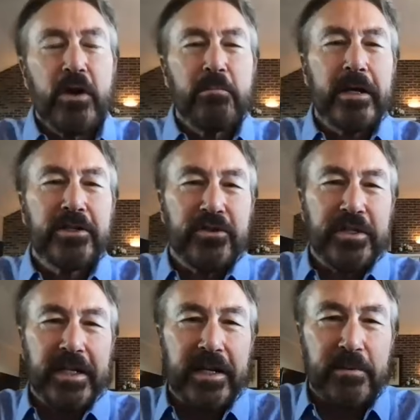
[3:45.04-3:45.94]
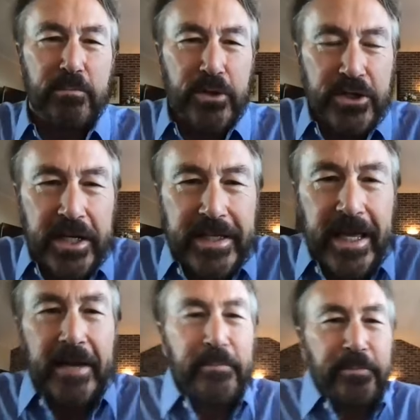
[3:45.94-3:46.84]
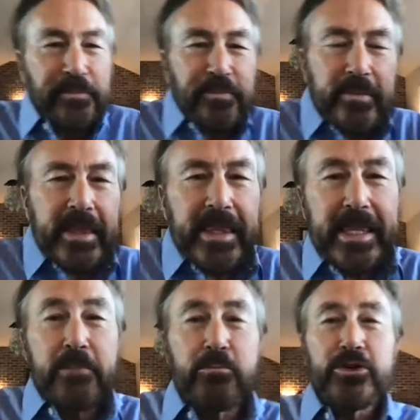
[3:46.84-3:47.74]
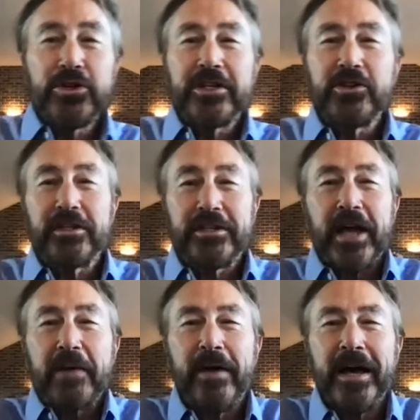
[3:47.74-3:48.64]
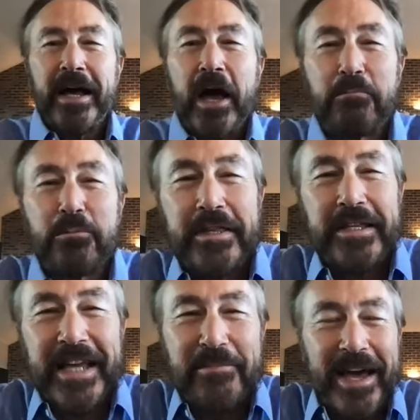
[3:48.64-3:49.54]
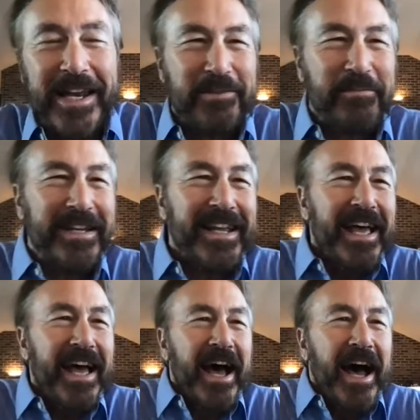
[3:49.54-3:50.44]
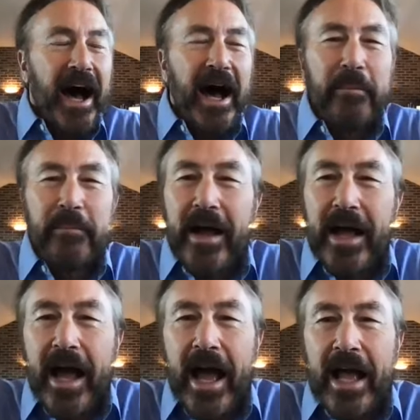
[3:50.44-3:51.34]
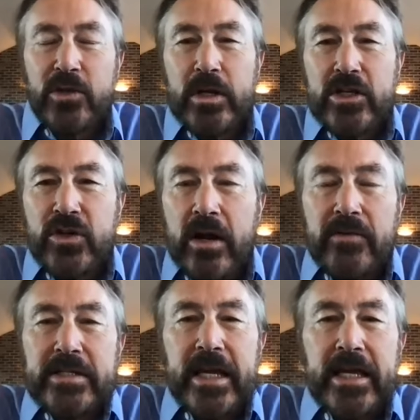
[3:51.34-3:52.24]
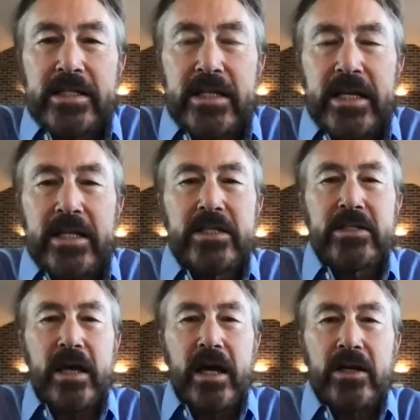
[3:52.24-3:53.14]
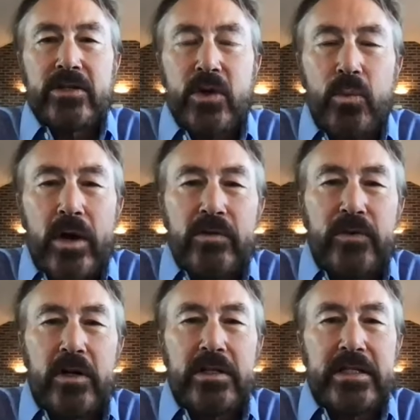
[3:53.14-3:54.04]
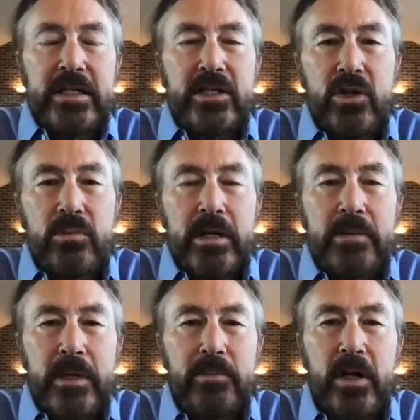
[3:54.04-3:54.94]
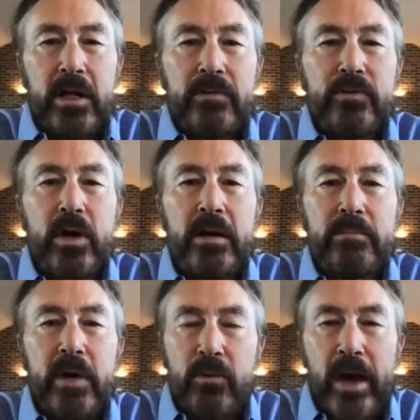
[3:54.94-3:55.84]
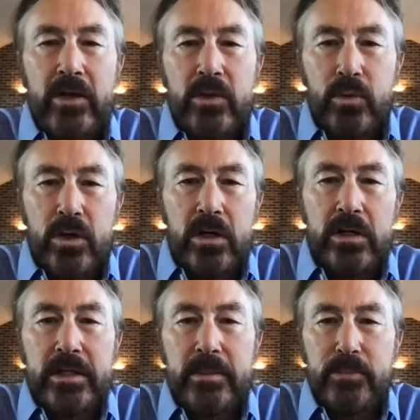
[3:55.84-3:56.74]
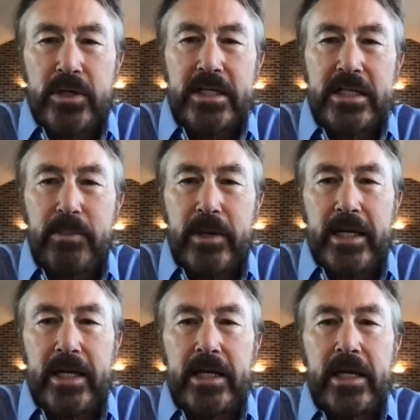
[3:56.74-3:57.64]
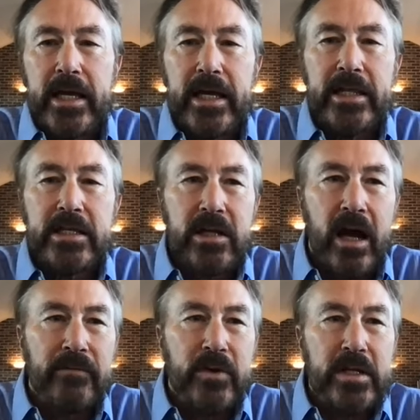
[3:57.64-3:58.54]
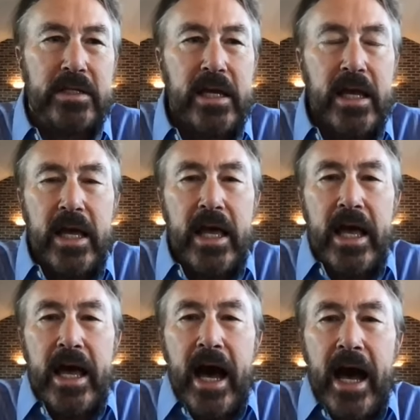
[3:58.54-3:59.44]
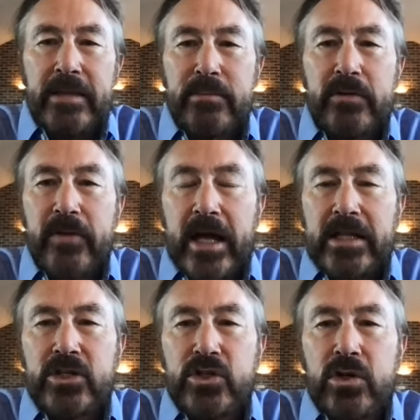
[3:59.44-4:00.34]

you very much, Christina. Appreciate that. Appreciate your time, help with the time management. I just want to start off and say it's so wonderful to see so many people from around the world participating in this conference. The mere fact that